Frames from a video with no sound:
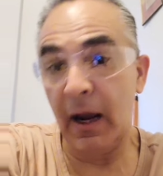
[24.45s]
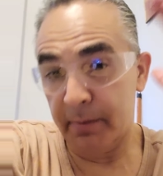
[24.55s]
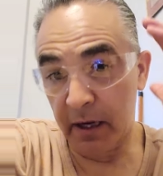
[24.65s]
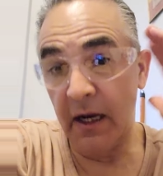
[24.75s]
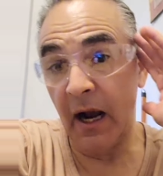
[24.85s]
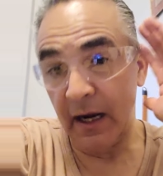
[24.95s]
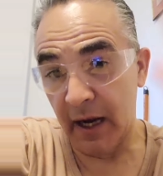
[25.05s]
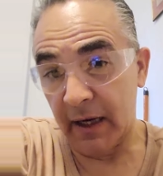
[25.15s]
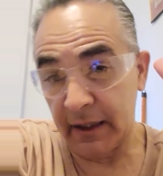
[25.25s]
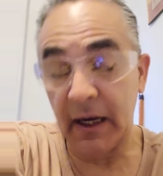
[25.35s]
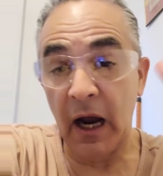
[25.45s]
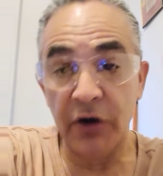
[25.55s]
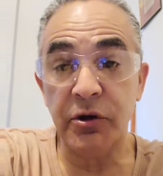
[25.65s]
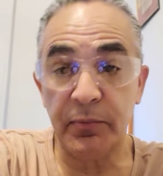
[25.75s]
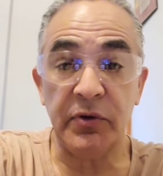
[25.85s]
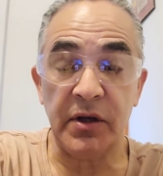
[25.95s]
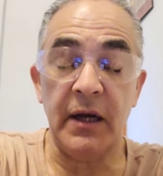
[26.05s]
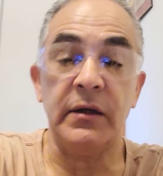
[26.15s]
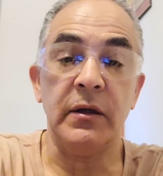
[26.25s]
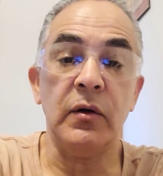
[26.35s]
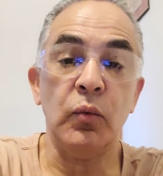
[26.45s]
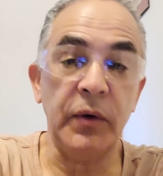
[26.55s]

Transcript: I mean a lot, like 100%,